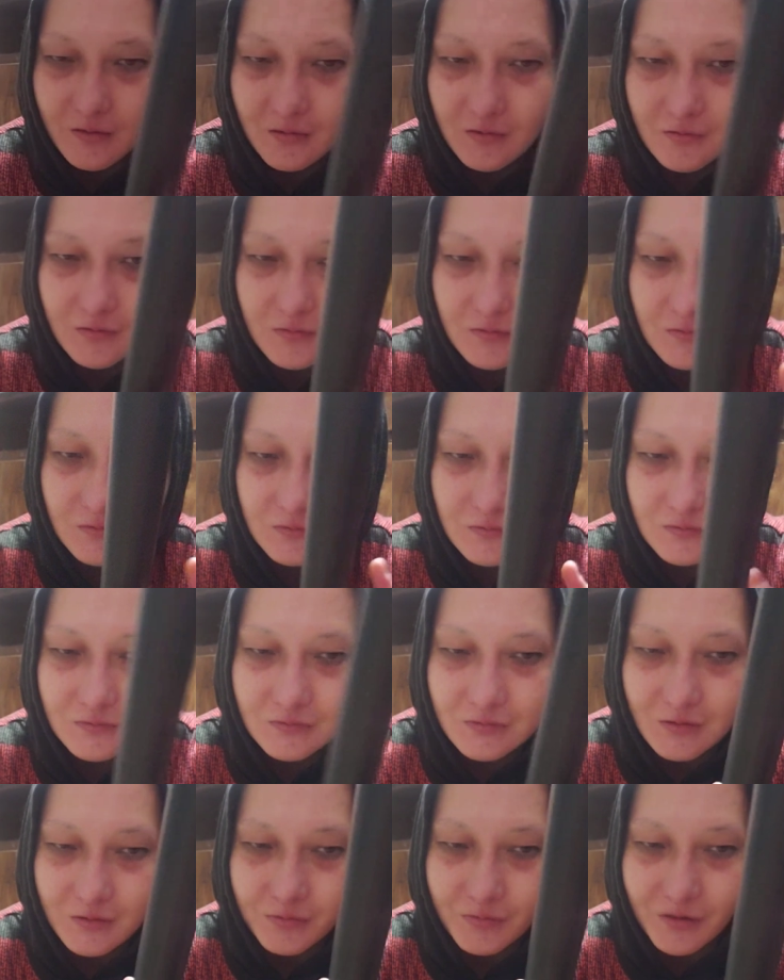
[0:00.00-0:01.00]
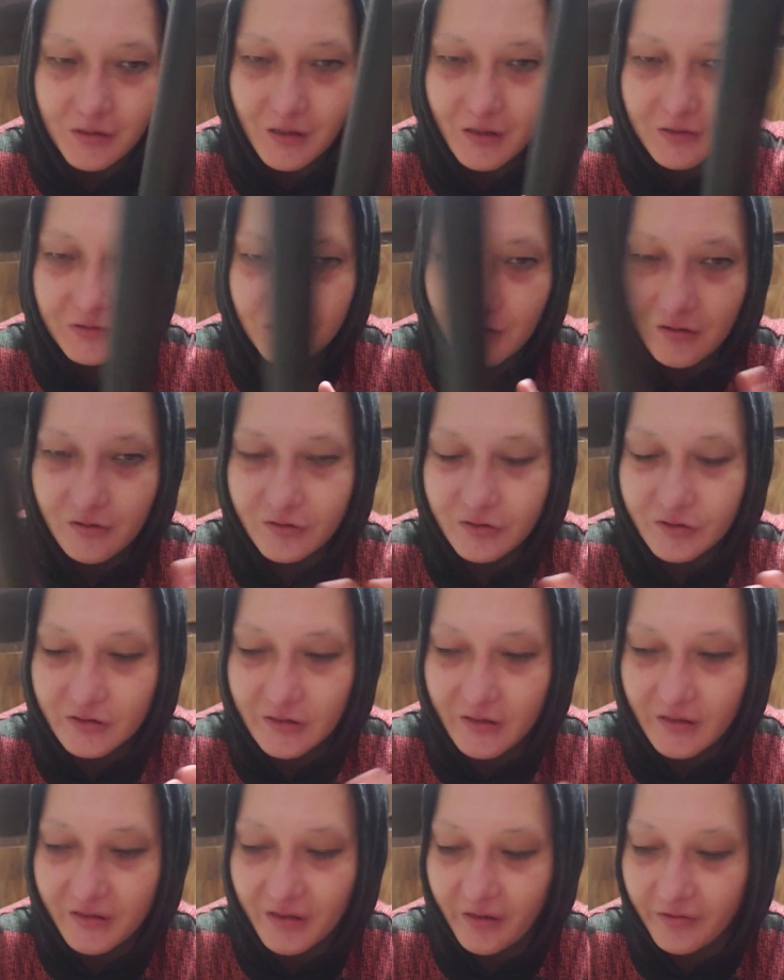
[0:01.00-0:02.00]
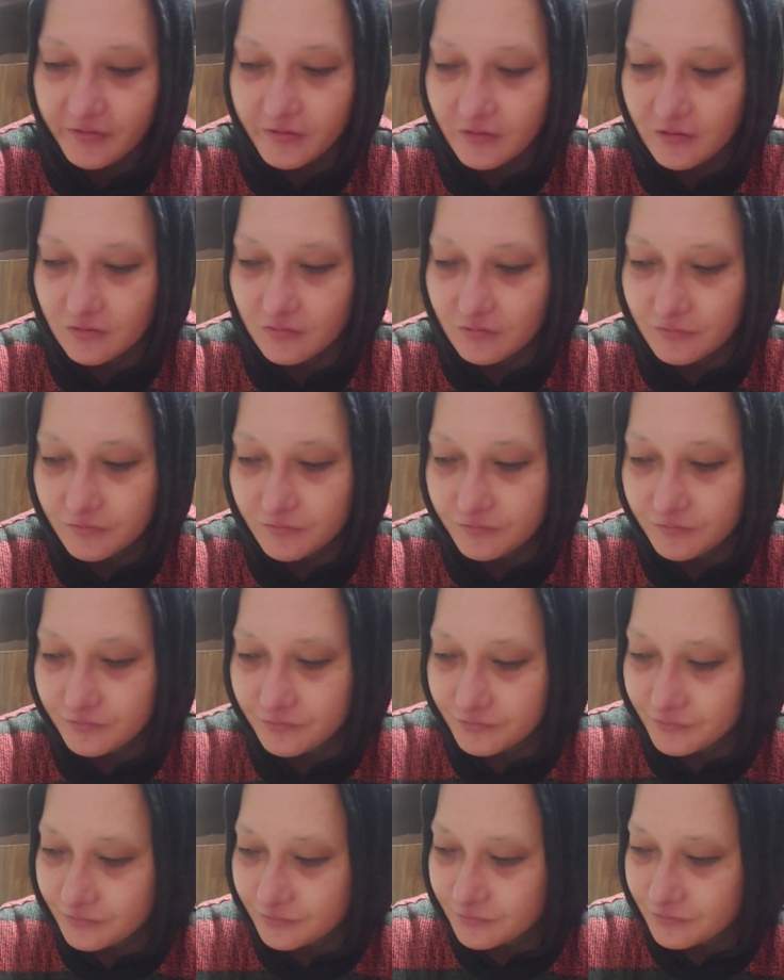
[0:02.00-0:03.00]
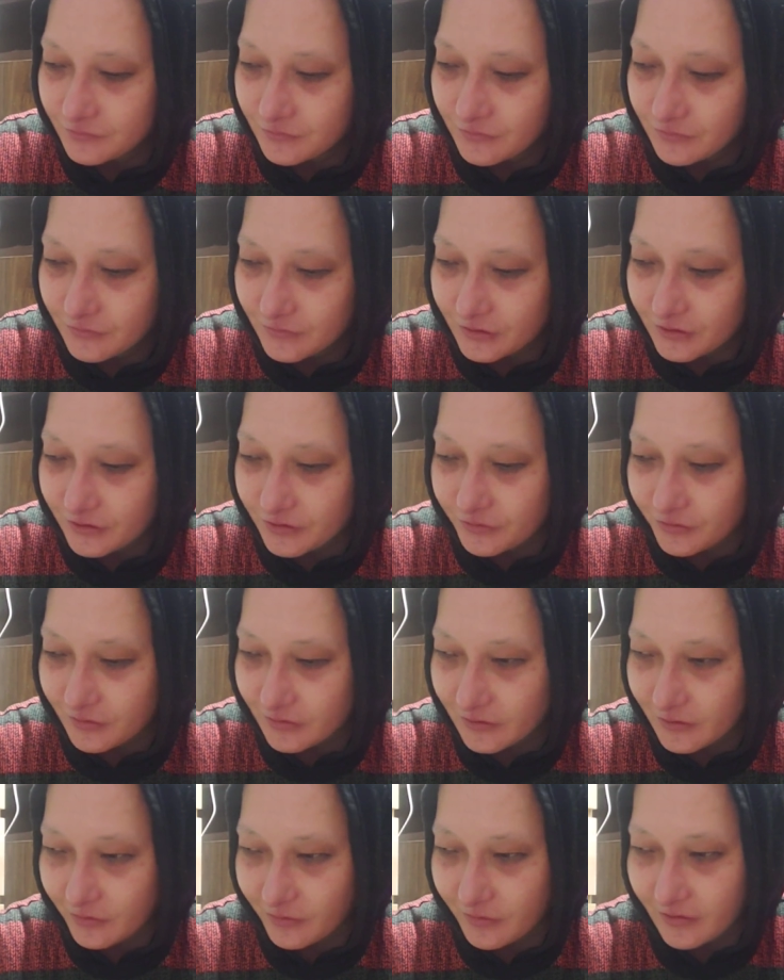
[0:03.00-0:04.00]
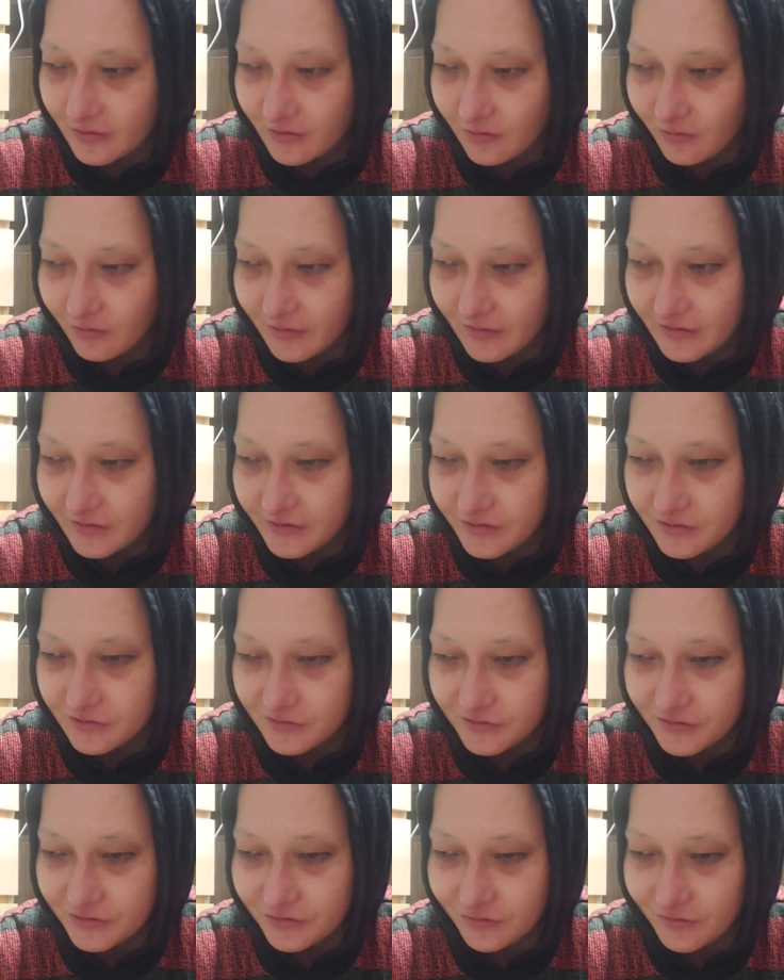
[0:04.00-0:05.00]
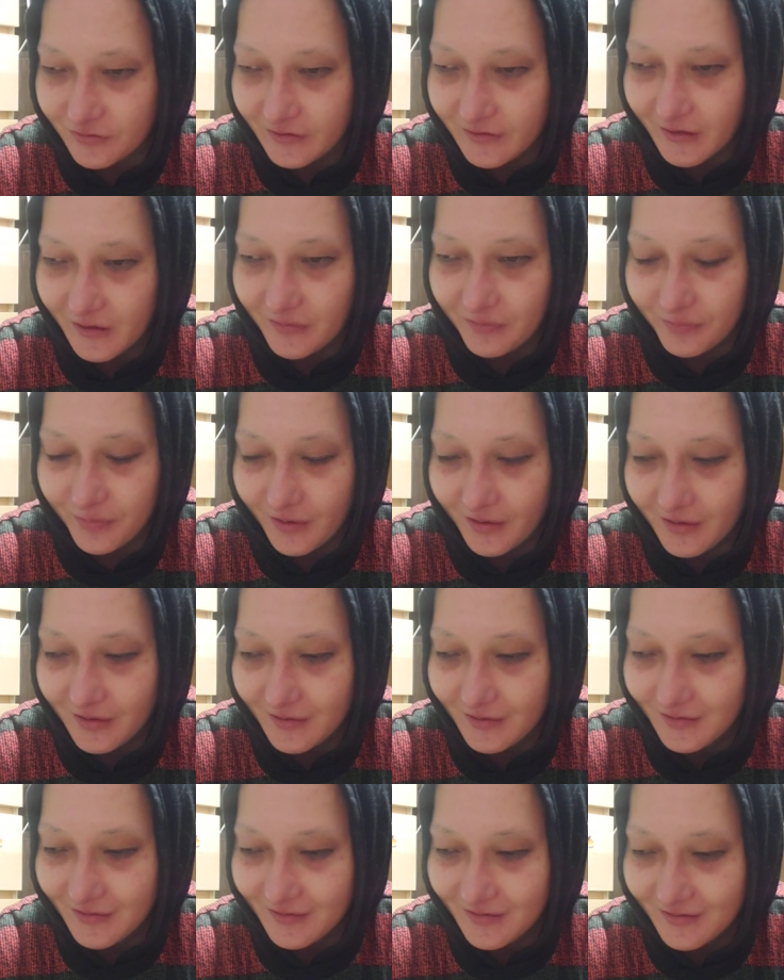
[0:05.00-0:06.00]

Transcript: it. But yeah, Dollar Tree had nothing. Which is really weird going into a store and not buying